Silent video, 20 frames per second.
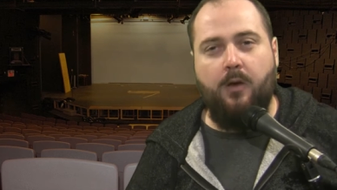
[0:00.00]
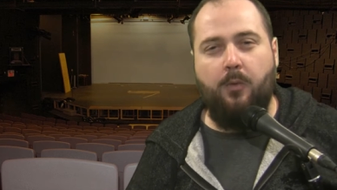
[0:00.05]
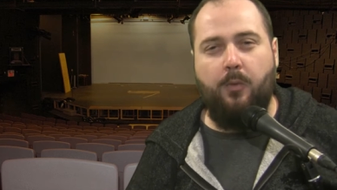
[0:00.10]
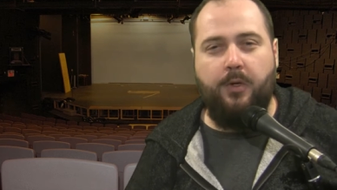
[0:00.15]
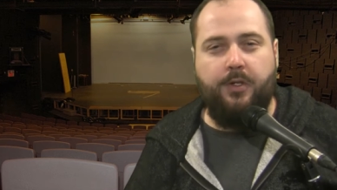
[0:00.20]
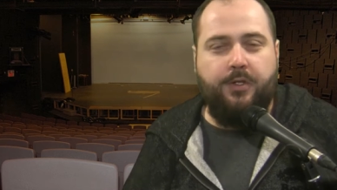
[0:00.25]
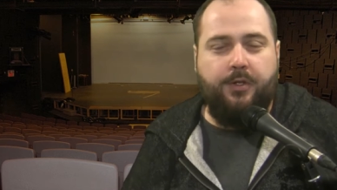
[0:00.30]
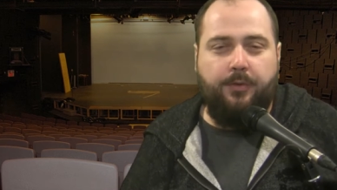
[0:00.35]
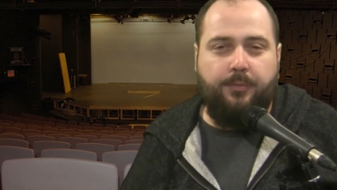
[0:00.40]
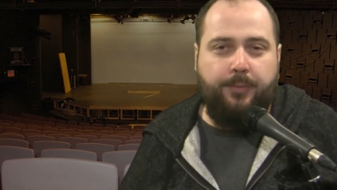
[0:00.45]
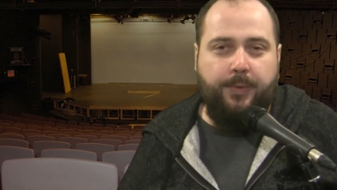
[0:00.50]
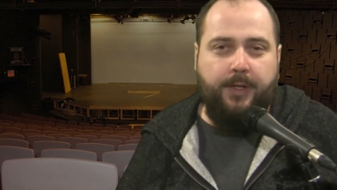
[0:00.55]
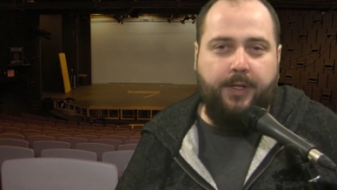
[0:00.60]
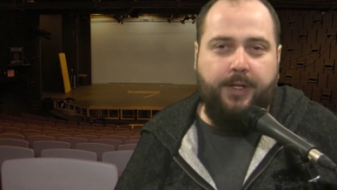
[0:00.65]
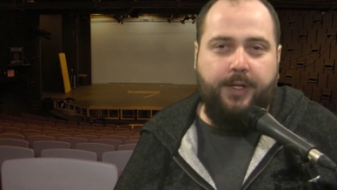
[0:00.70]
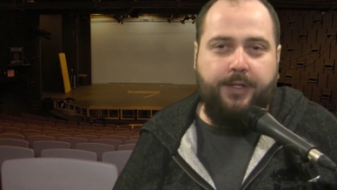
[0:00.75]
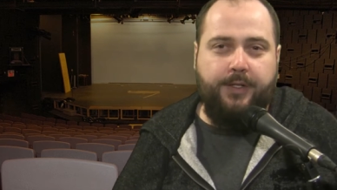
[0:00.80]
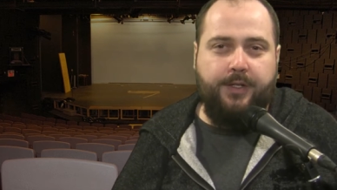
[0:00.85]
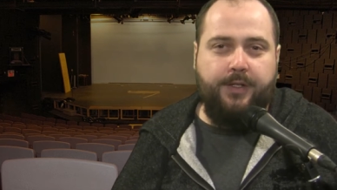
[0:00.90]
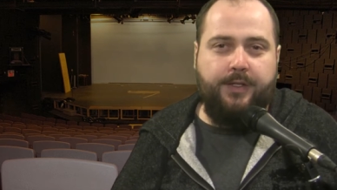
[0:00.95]
which are
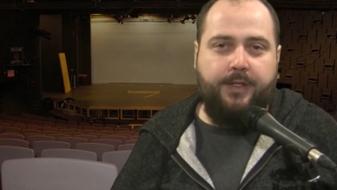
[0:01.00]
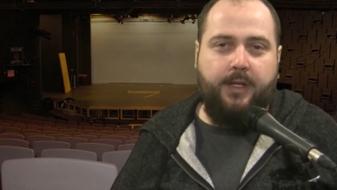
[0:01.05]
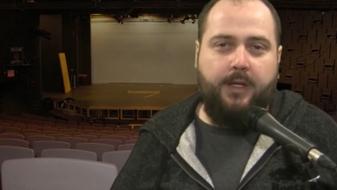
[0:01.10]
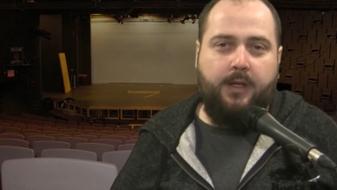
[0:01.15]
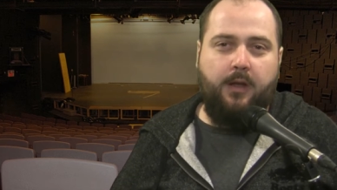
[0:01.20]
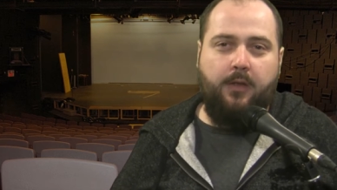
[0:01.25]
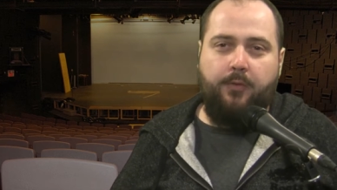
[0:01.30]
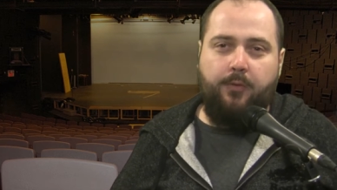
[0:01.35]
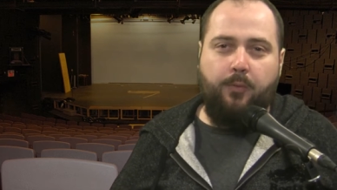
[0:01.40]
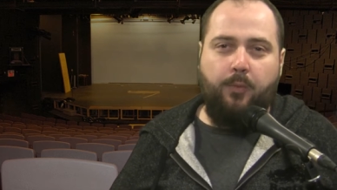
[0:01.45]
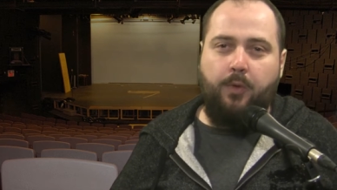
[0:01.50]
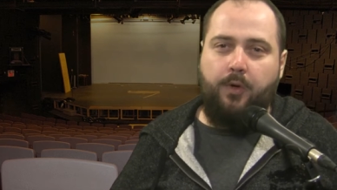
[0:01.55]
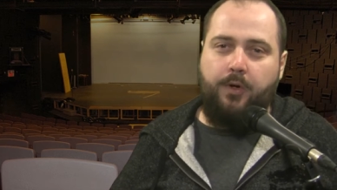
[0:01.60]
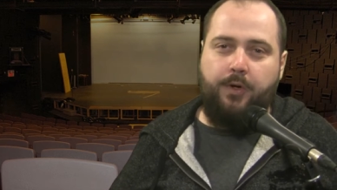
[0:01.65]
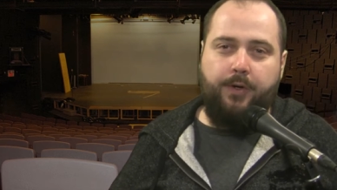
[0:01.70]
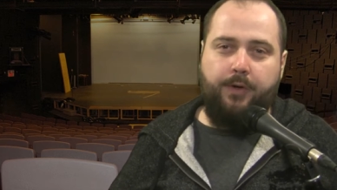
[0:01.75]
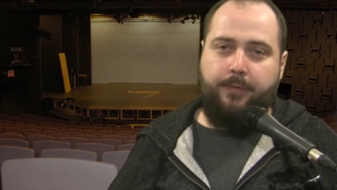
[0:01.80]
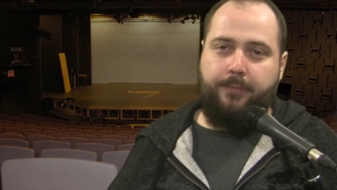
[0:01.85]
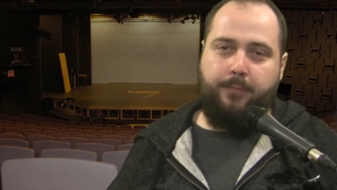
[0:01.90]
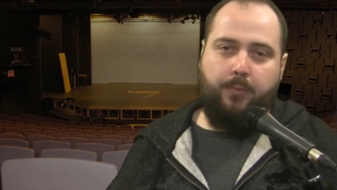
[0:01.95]
really just another
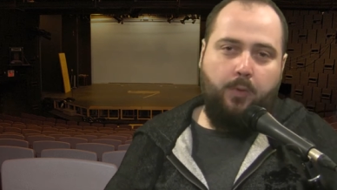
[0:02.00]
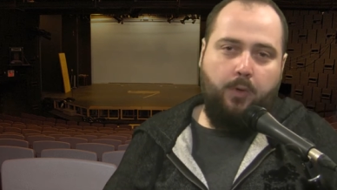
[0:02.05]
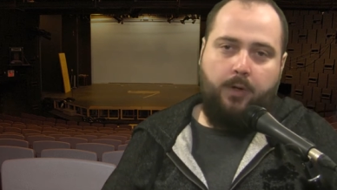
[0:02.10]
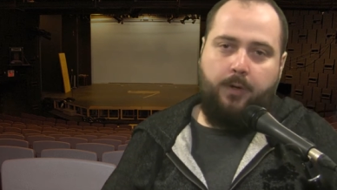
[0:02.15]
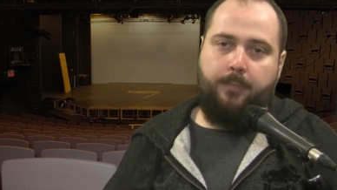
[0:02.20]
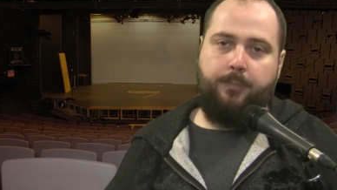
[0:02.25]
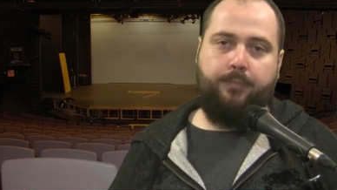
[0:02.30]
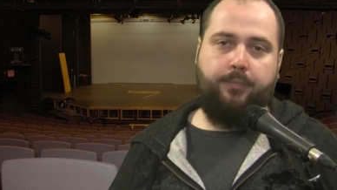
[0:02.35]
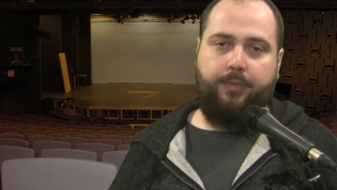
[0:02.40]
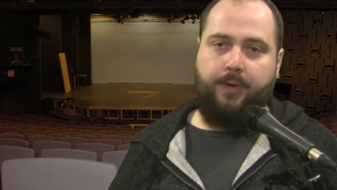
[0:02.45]
word for